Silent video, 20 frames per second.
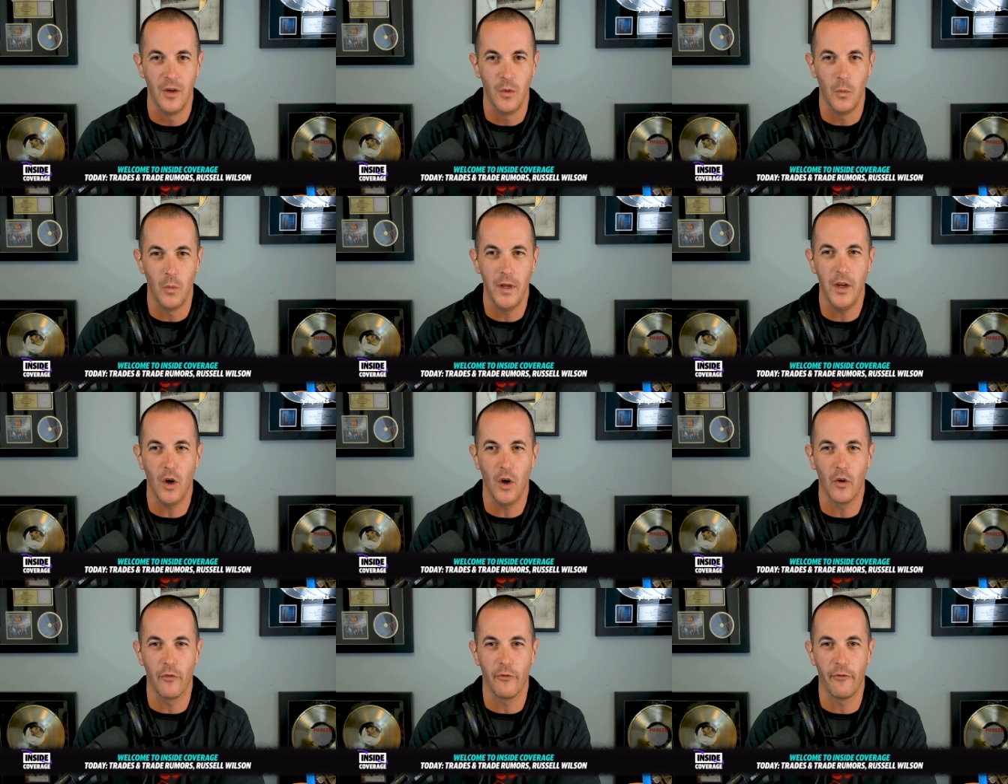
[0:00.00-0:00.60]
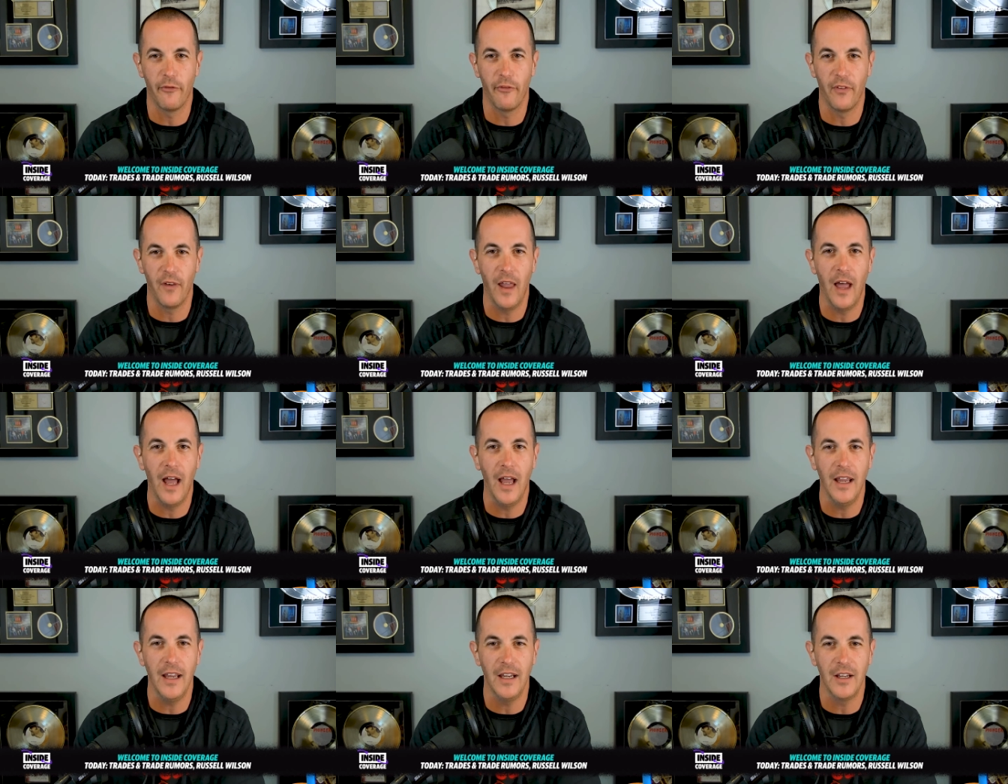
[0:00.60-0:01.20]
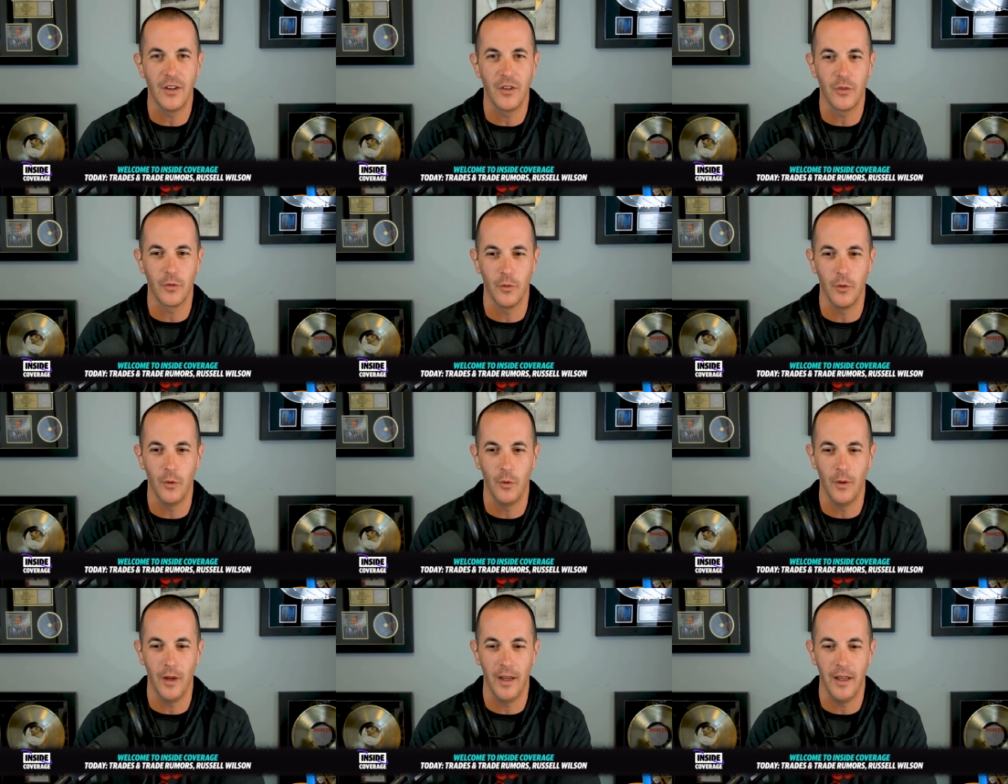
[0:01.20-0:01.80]
We are flying
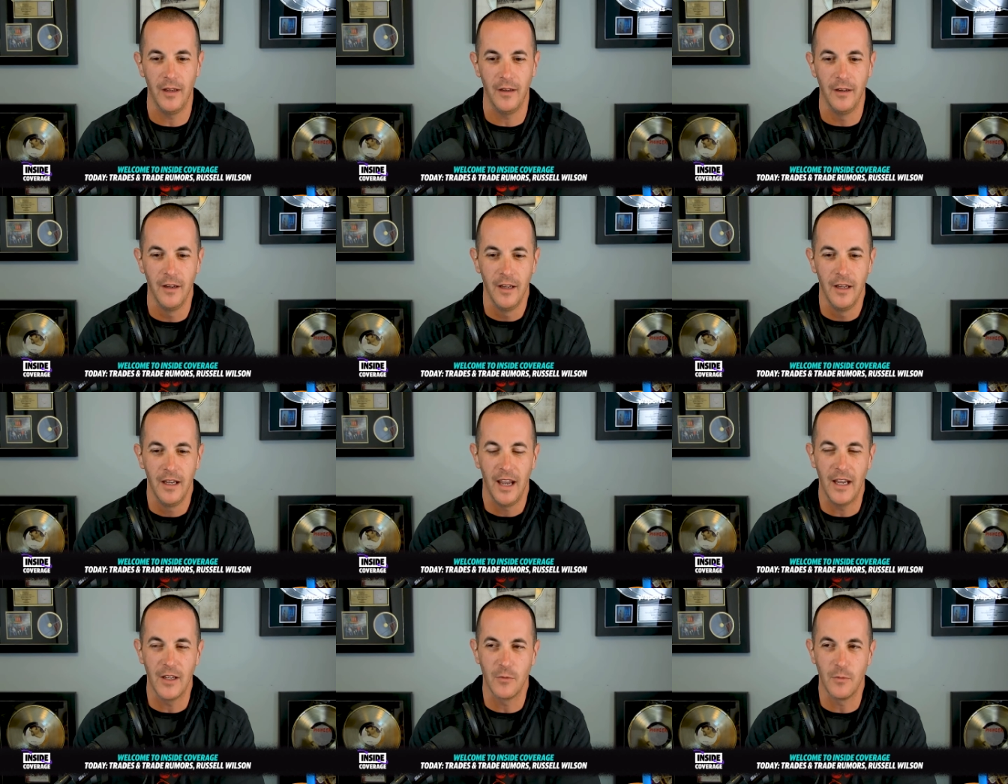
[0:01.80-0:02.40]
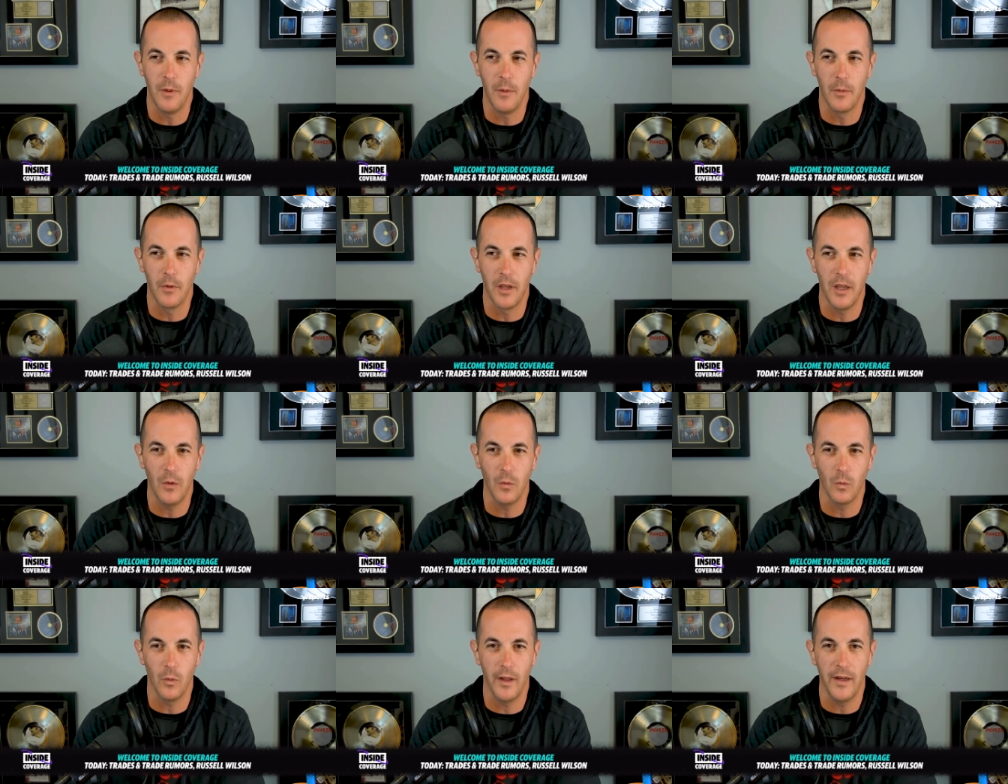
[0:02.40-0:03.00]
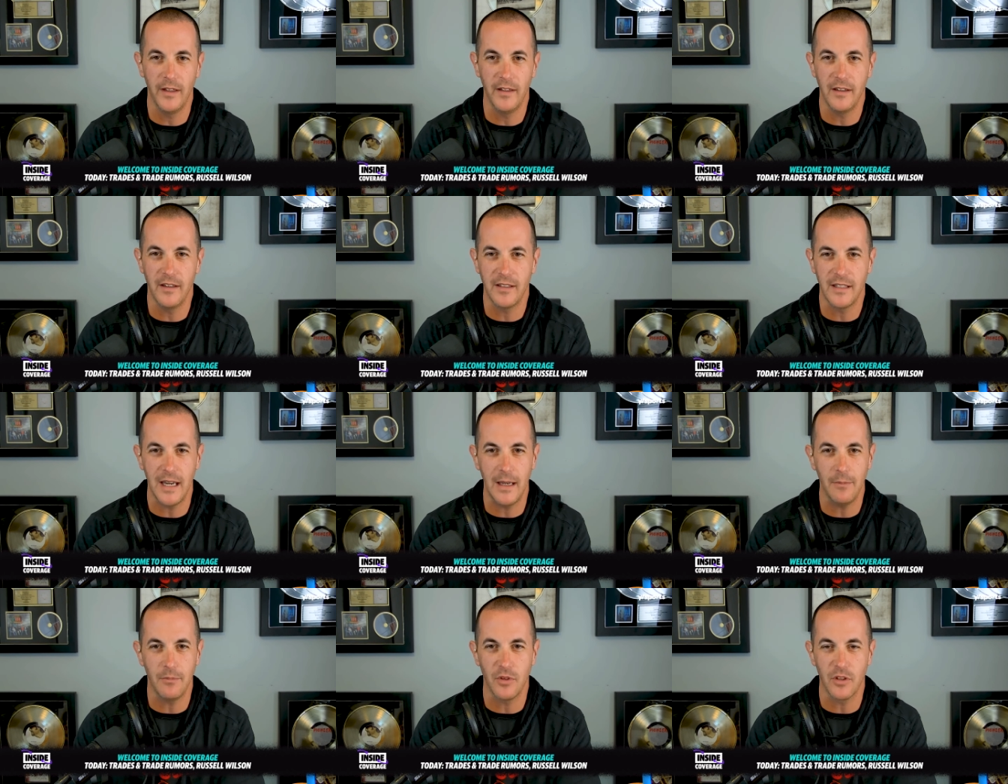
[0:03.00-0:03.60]
through, and as we were getting ready to
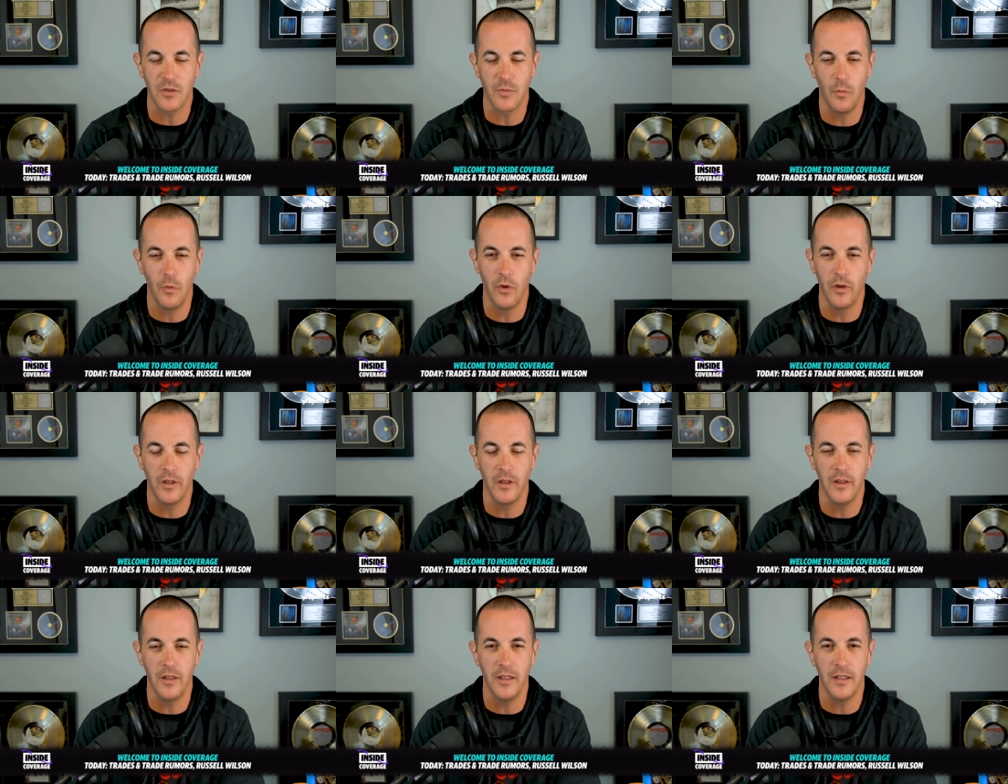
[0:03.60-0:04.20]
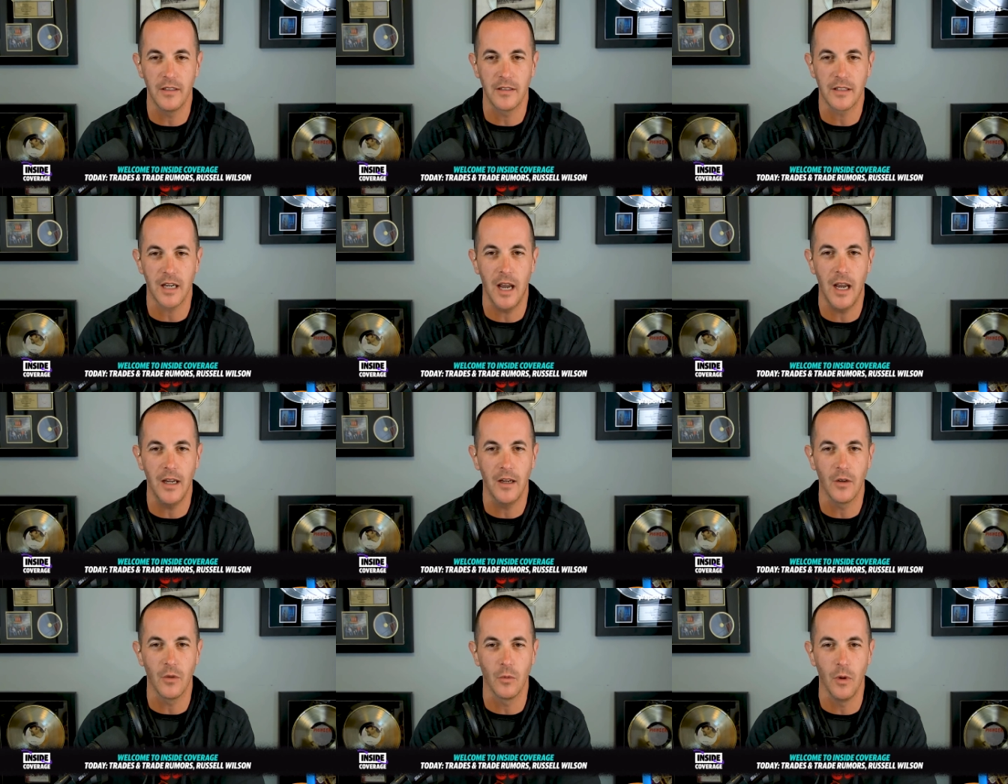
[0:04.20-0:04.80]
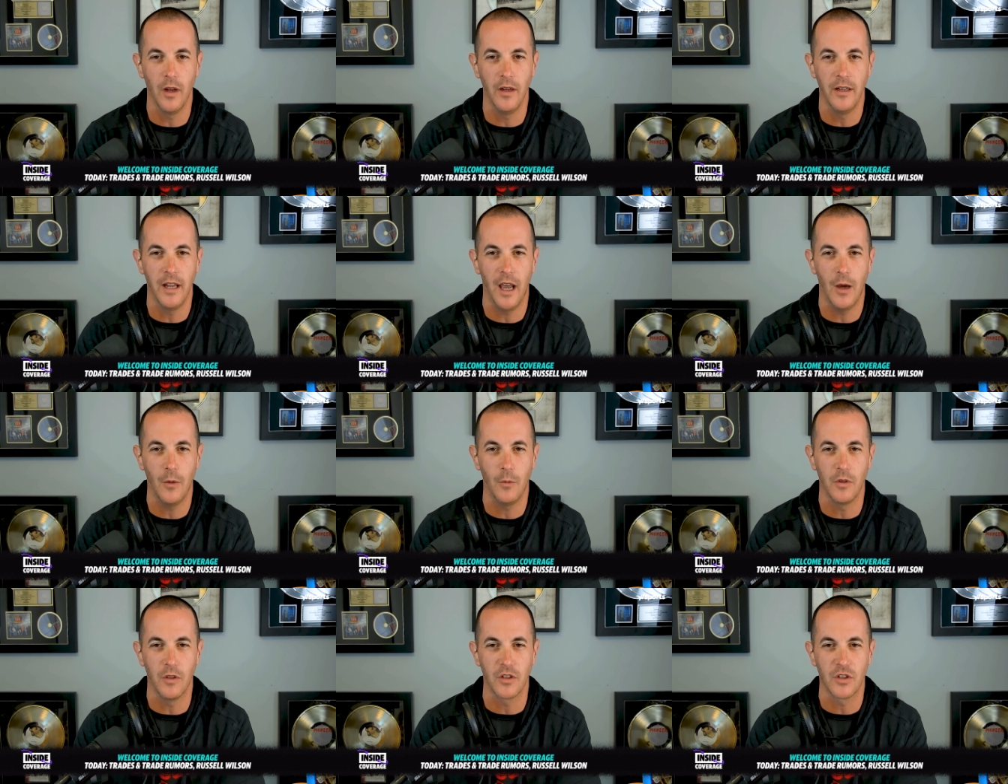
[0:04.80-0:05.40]
tape this morning, the entire
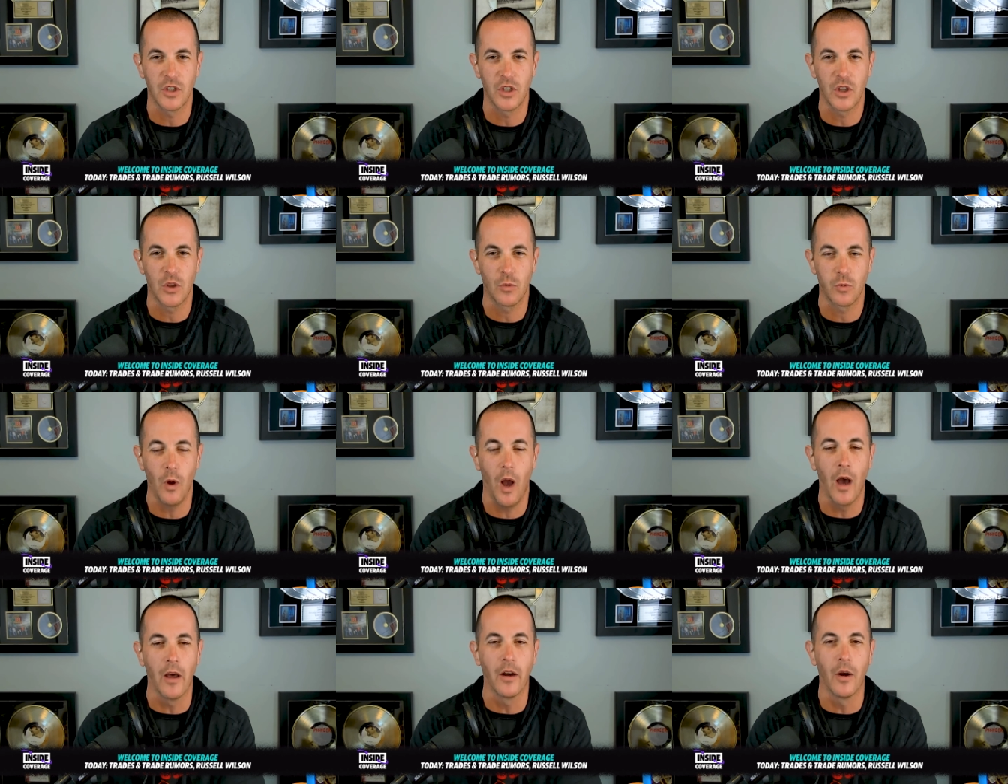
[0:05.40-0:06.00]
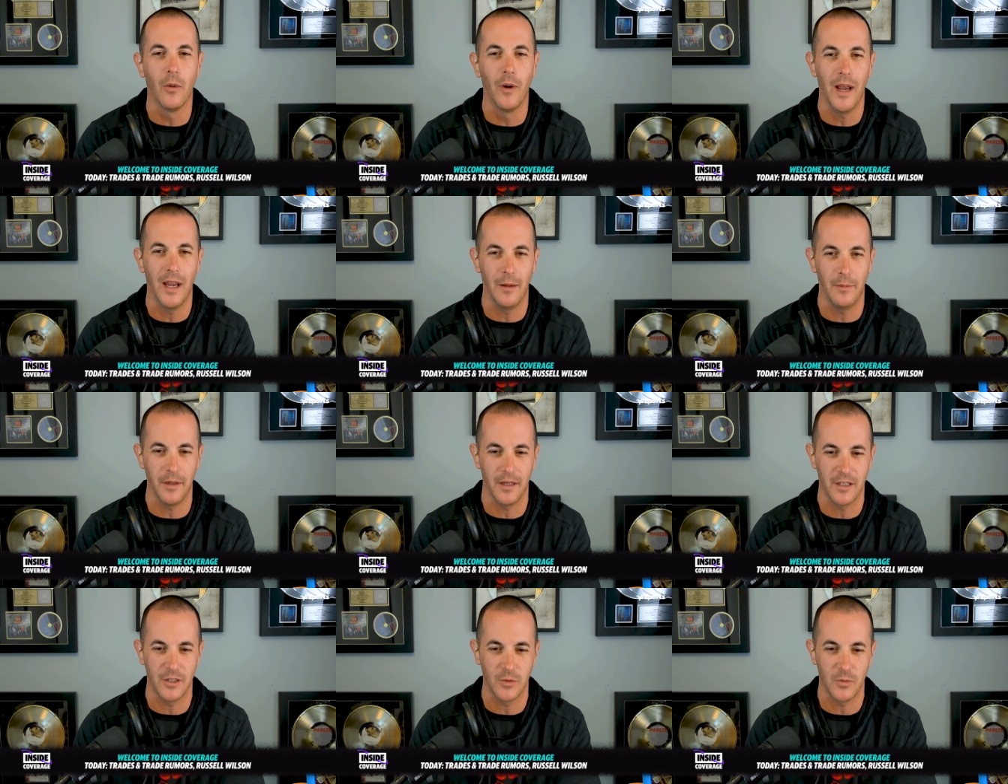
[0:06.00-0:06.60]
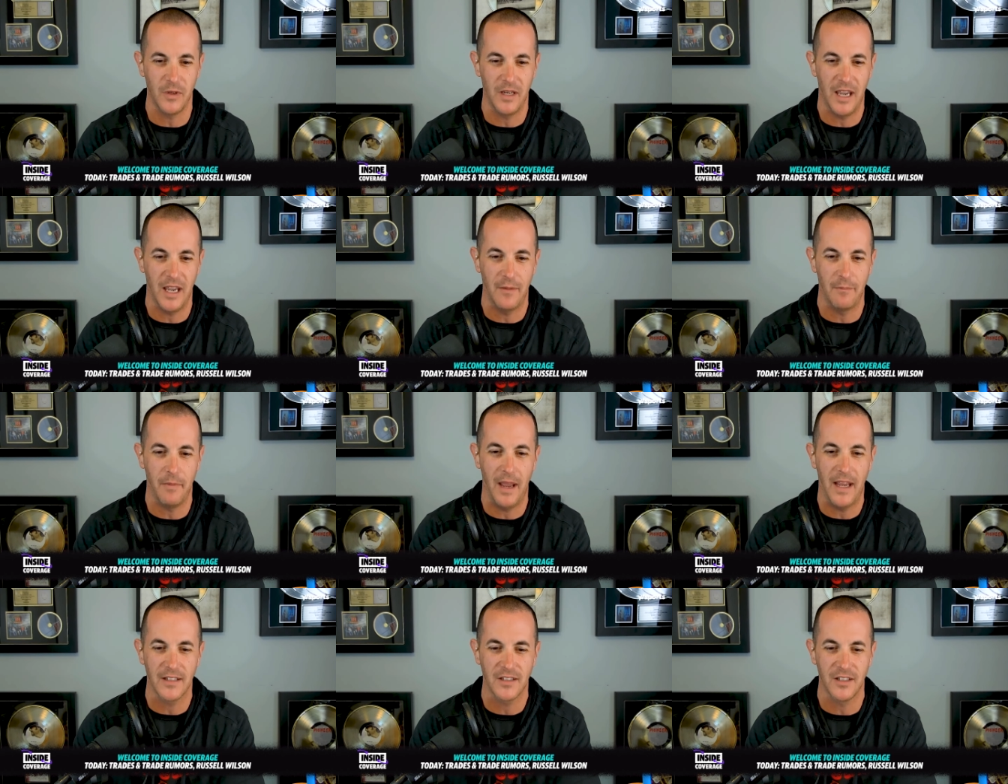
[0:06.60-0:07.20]
rundown was thrown away because we
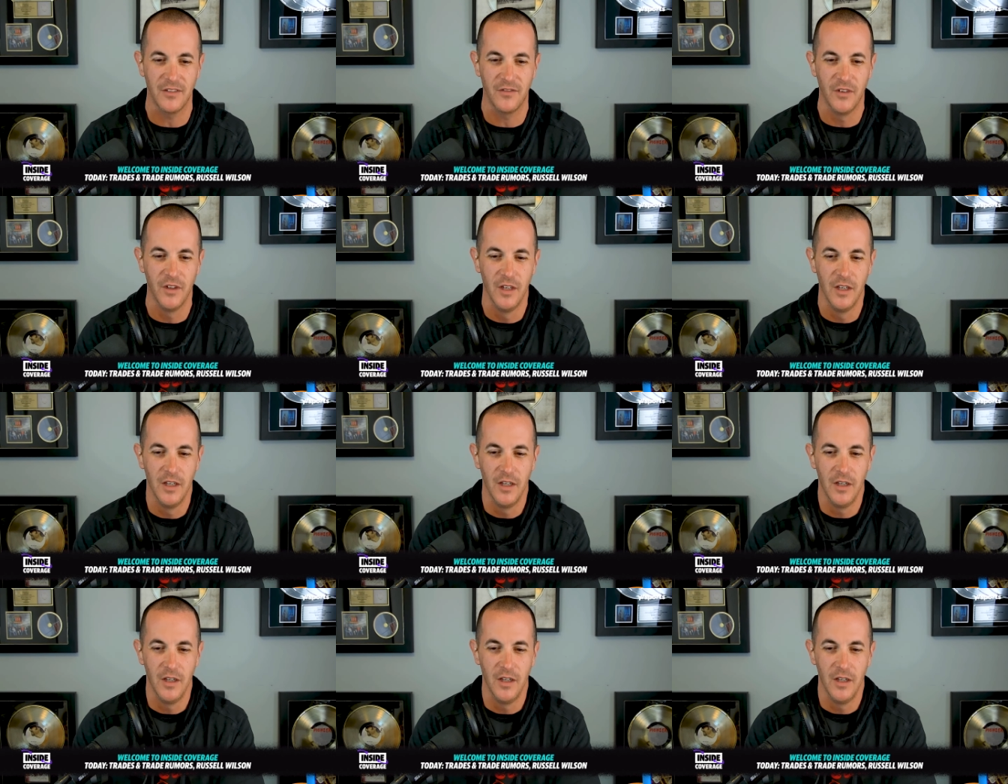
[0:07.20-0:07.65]
had massive